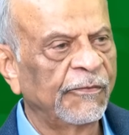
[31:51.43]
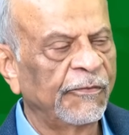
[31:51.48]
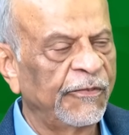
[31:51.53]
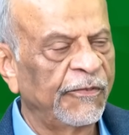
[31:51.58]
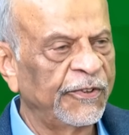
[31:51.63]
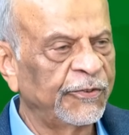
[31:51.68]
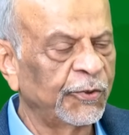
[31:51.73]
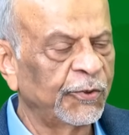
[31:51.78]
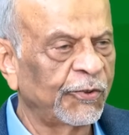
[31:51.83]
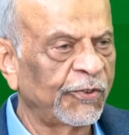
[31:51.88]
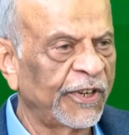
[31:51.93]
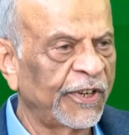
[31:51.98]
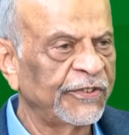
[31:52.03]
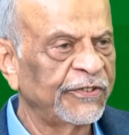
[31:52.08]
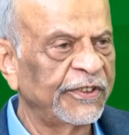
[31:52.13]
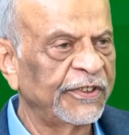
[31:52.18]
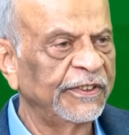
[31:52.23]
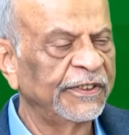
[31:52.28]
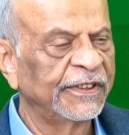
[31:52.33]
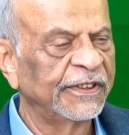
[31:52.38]
we took
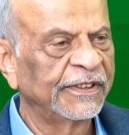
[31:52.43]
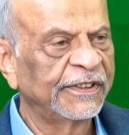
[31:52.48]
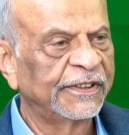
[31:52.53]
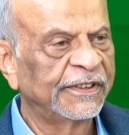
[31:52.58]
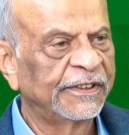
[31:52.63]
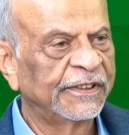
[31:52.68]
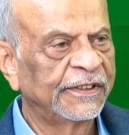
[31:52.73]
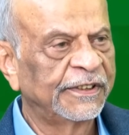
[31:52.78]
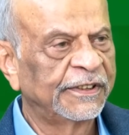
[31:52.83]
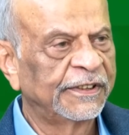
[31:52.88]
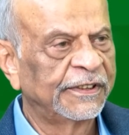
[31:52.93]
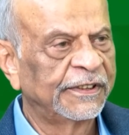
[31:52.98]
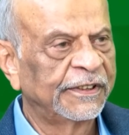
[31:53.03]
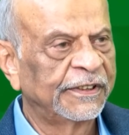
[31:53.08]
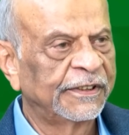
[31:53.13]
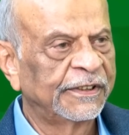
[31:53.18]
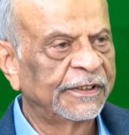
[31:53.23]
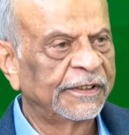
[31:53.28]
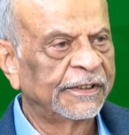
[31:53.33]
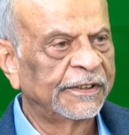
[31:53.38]
ration,
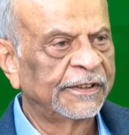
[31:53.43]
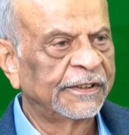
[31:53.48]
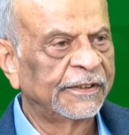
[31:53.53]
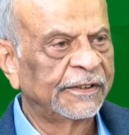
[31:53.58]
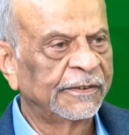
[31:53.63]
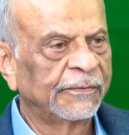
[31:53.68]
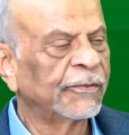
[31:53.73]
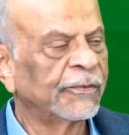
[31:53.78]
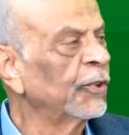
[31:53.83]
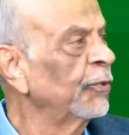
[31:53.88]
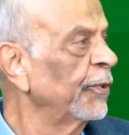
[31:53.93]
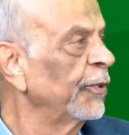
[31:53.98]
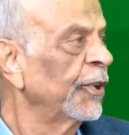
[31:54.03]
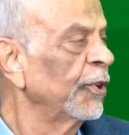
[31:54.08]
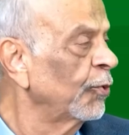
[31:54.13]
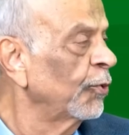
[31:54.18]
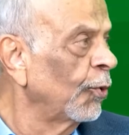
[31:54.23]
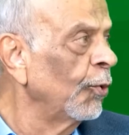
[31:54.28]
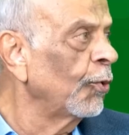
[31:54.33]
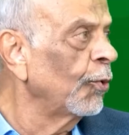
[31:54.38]
because we
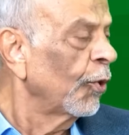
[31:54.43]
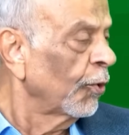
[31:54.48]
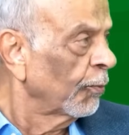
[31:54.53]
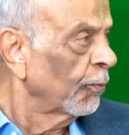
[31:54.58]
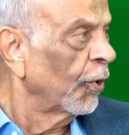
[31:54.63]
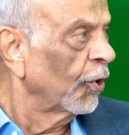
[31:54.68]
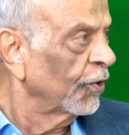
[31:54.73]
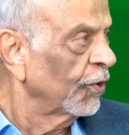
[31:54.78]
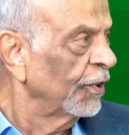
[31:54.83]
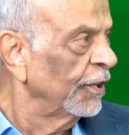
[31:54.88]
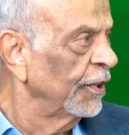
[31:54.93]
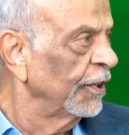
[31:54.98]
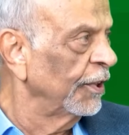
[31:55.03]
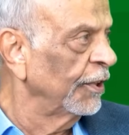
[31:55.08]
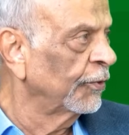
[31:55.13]
can cook on board.